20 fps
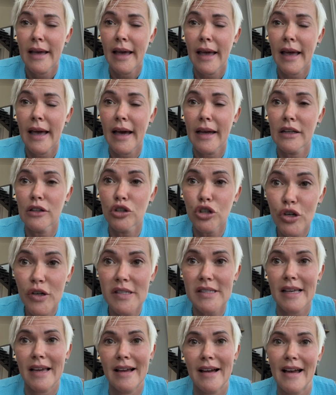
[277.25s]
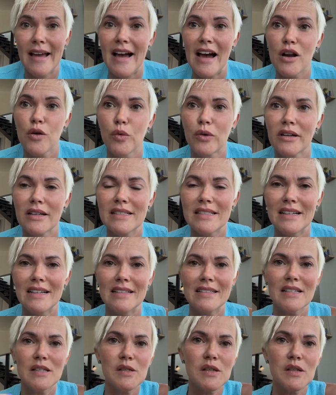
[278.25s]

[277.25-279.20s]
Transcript: and looks like I had work done.